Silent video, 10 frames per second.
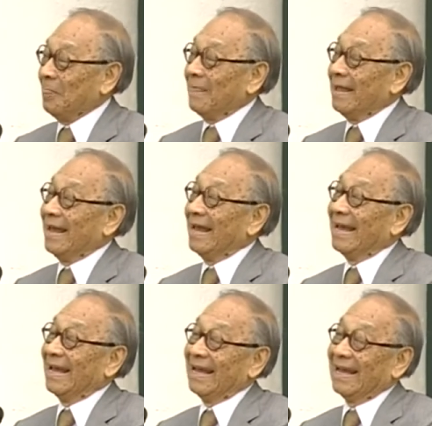
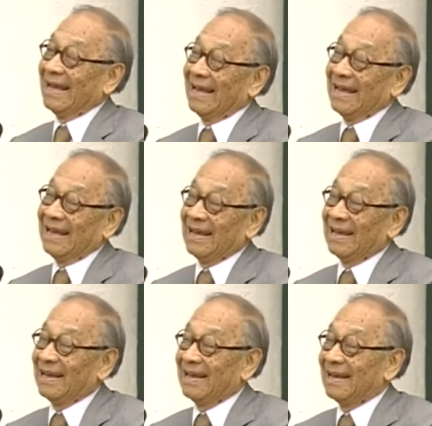
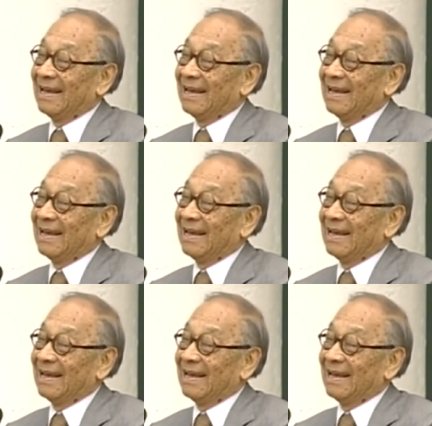Nothing is said.